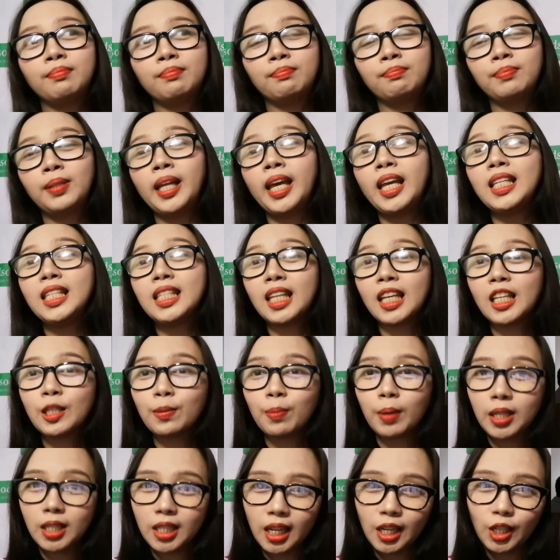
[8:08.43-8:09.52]
placed
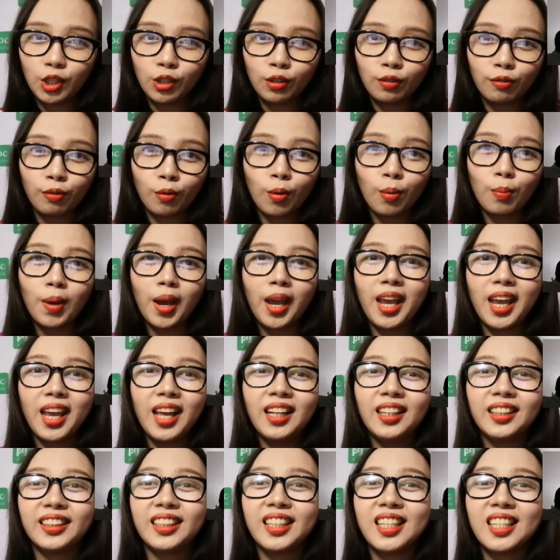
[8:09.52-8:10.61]
expectation for my
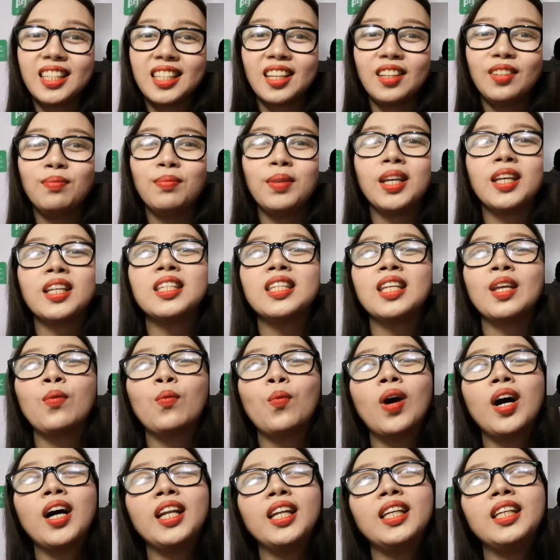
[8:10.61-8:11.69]
eldest son because he
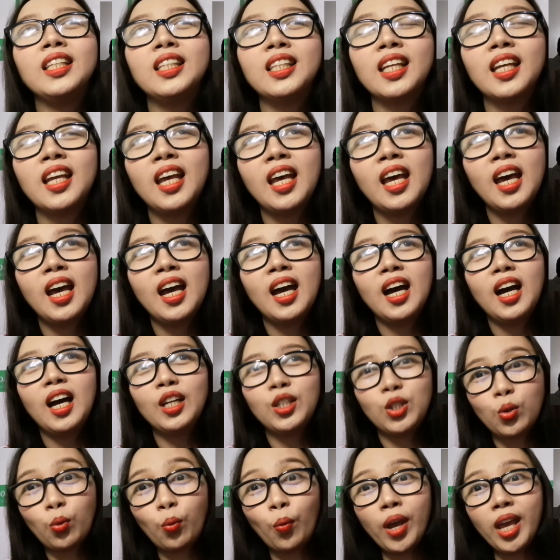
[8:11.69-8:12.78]
wanted a
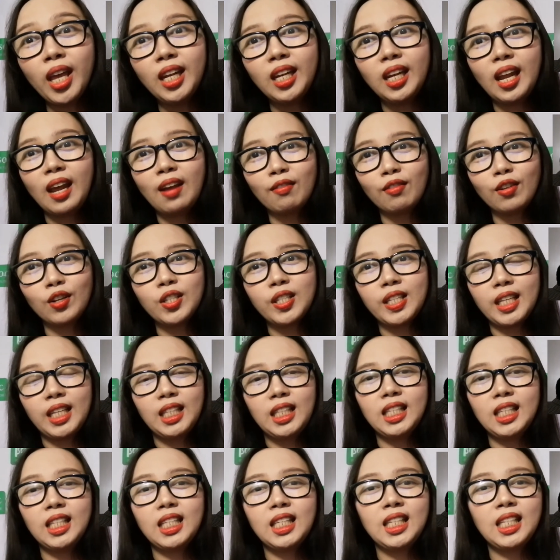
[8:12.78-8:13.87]
twin ever
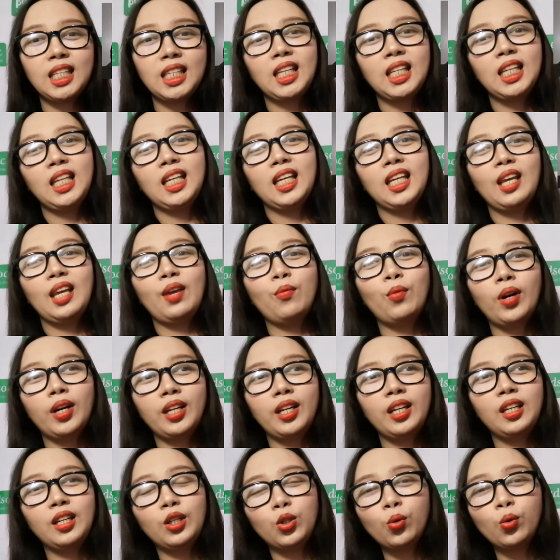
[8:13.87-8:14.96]
since. He
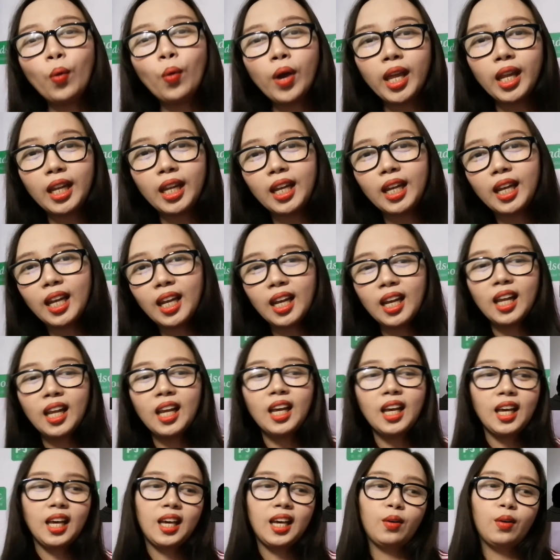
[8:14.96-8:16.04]
wanted a twin.
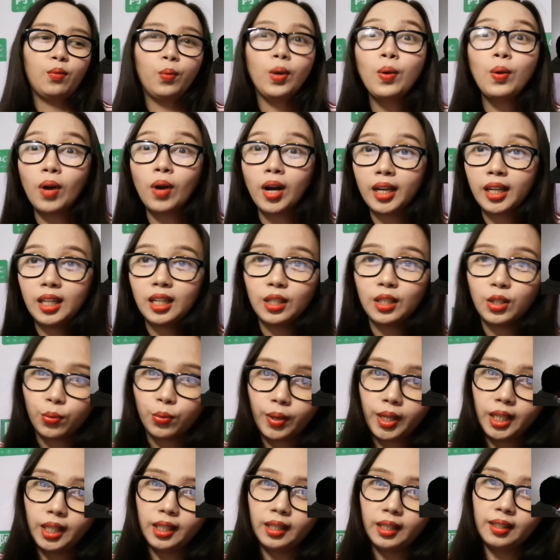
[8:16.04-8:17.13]
We wanted a
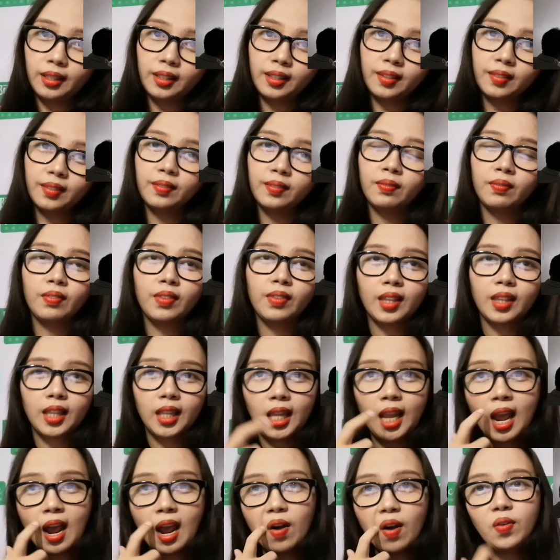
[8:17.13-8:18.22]
twin.
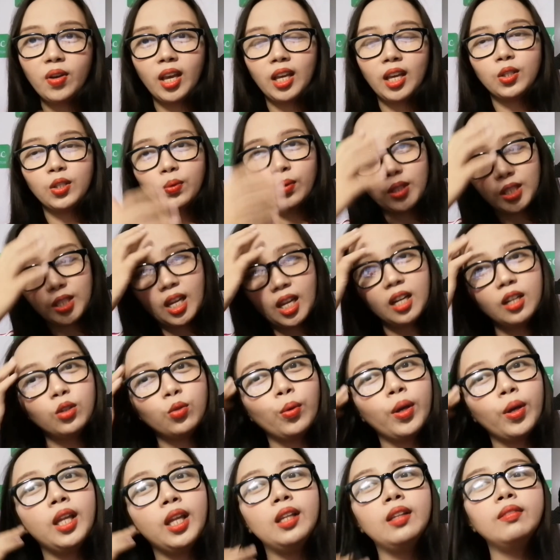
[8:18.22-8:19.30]
Now, okay, so it's not a
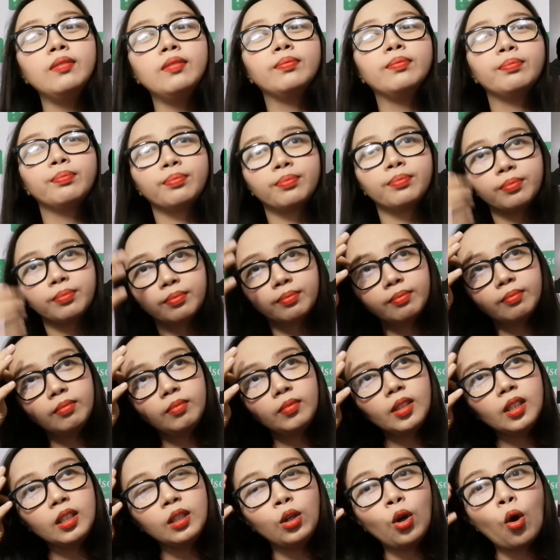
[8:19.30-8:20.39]
twin.
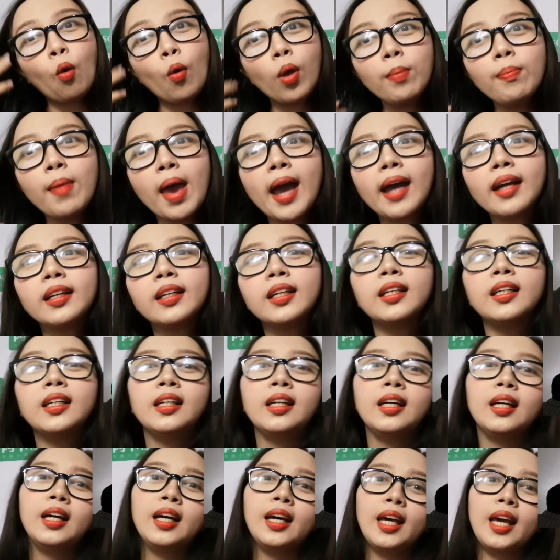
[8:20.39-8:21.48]
Going back,
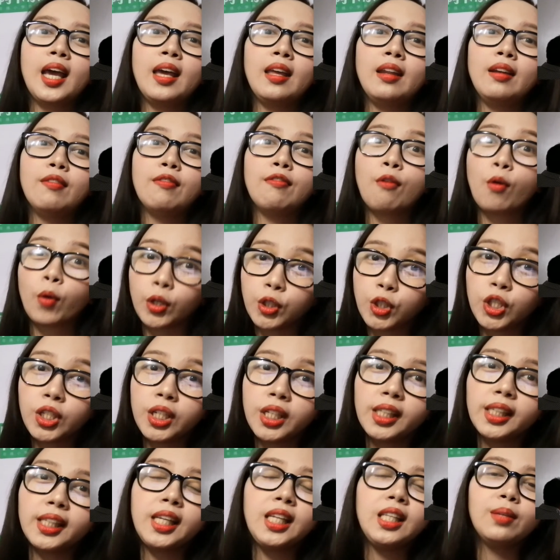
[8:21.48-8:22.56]
and
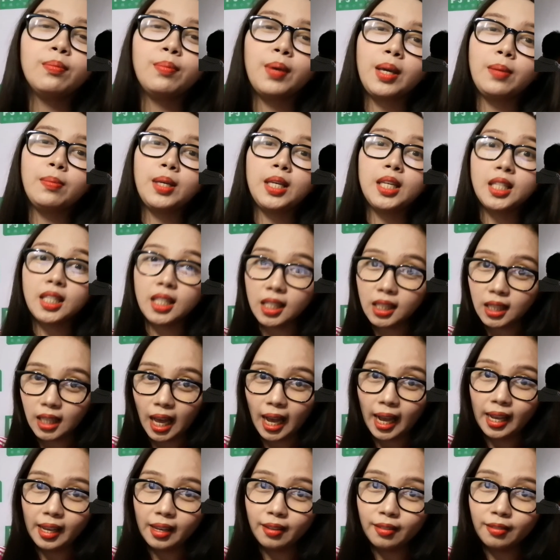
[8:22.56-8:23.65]
fortunately the baby is
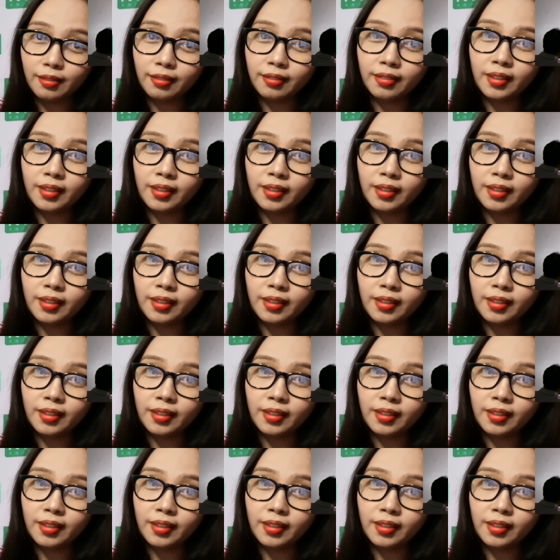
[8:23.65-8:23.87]
alive.